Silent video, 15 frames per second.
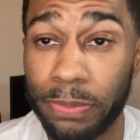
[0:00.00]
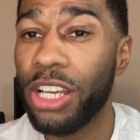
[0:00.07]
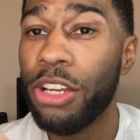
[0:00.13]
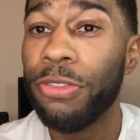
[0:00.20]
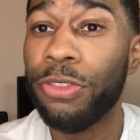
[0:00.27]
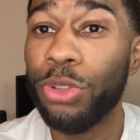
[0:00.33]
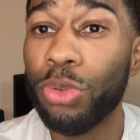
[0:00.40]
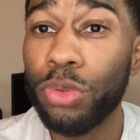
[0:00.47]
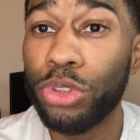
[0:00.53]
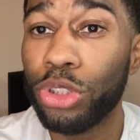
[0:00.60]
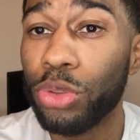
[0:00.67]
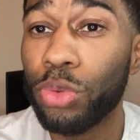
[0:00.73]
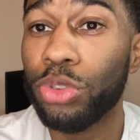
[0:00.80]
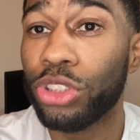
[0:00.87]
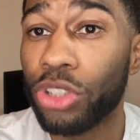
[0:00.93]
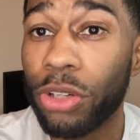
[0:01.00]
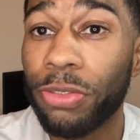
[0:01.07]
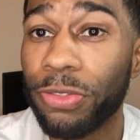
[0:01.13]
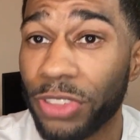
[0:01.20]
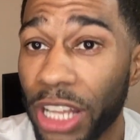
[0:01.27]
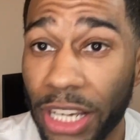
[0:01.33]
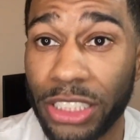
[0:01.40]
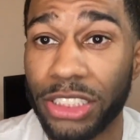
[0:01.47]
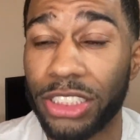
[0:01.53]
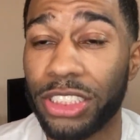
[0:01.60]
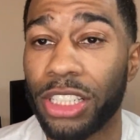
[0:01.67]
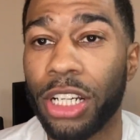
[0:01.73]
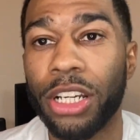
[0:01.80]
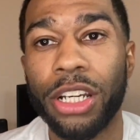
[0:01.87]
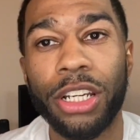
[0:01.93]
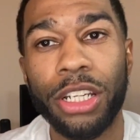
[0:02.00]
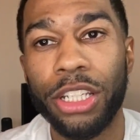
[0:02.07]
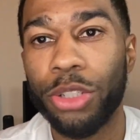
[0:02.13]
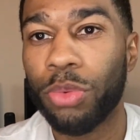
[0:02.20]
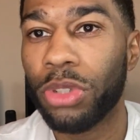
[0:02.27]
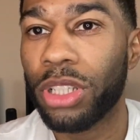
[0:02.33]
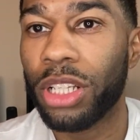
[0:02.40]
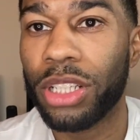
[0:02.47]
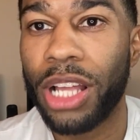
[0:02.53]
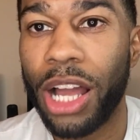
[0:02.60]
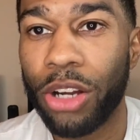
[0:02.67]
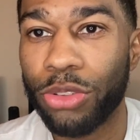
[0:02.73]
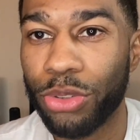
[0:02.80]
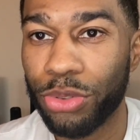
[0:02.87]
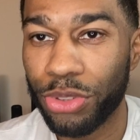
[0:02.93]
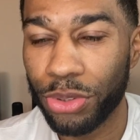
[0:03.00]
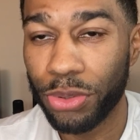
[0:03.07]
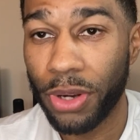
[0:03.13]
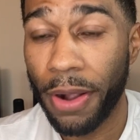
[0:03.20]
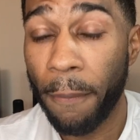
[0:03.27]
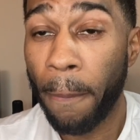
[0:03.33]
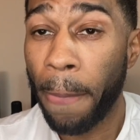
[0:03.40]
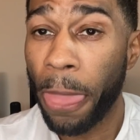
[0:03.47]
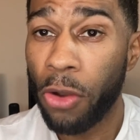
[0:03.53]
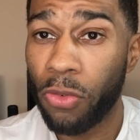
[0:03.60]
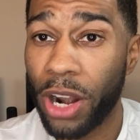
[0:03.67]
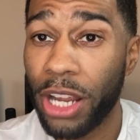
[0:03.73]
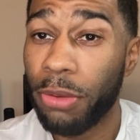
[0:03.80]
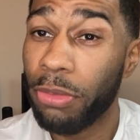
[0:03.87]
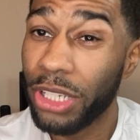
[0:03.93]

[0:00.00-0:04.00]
If you choose your flesh, he will allow you to, right?